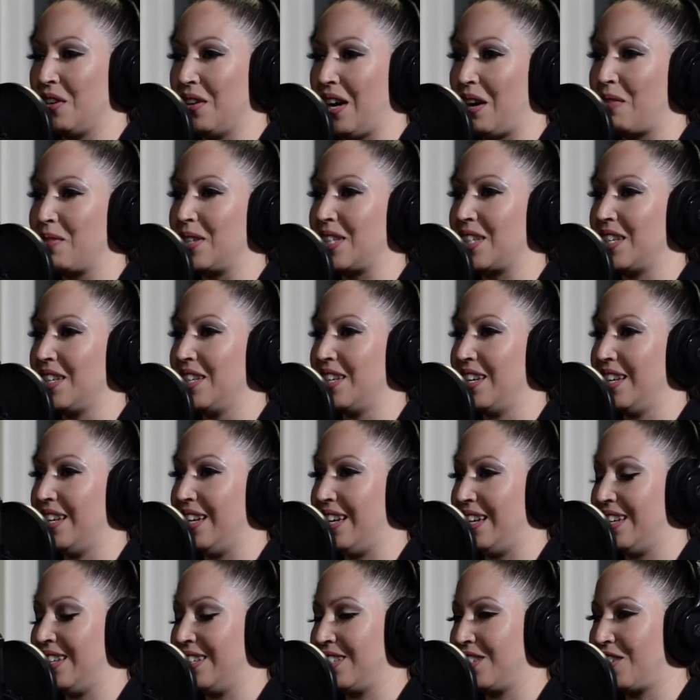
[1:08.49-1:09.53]
I was in
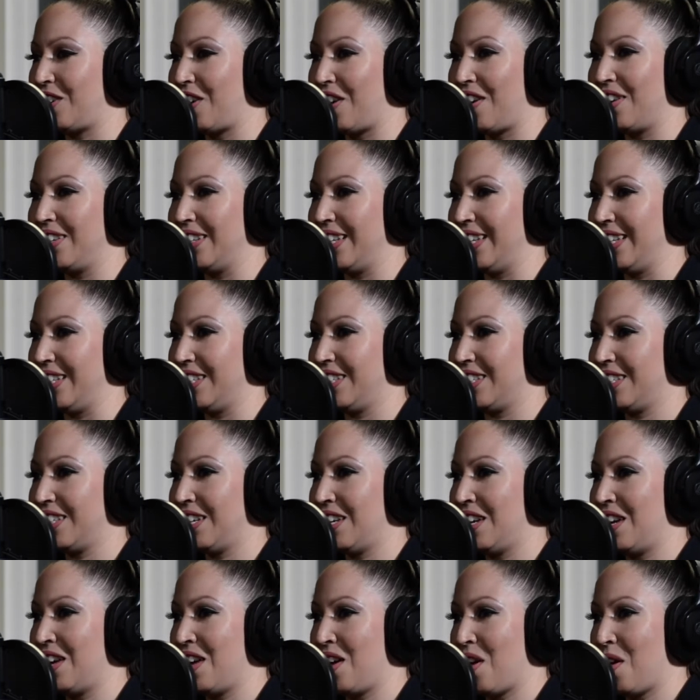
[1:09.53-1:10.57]
college
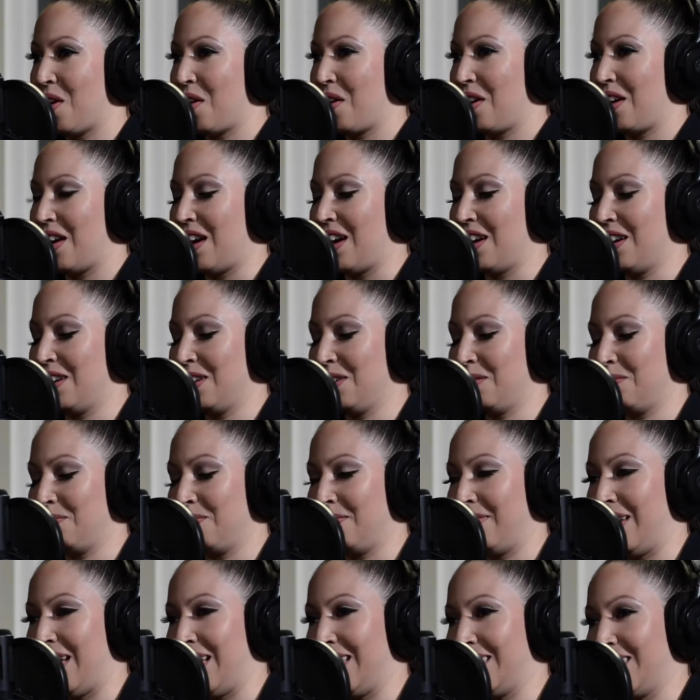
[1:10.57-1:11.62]

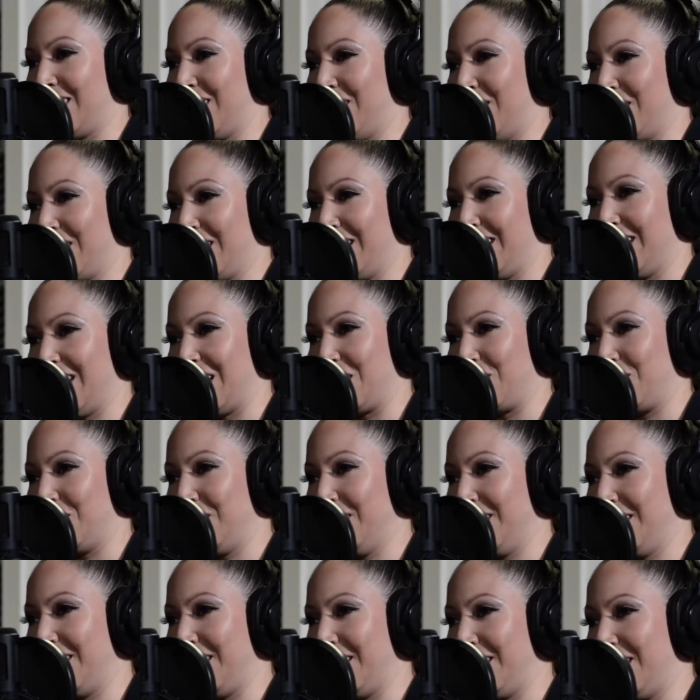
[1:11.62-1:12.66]
um, as an architectural
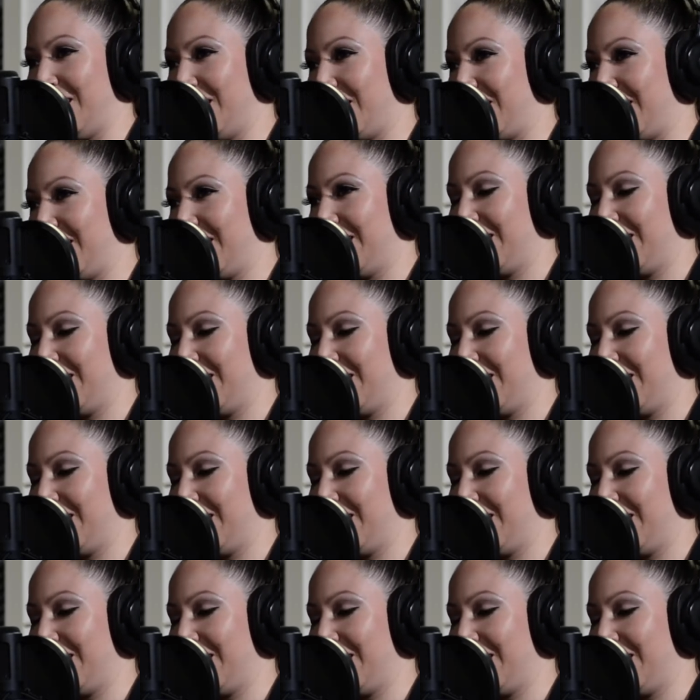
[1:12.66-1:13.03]
engineer,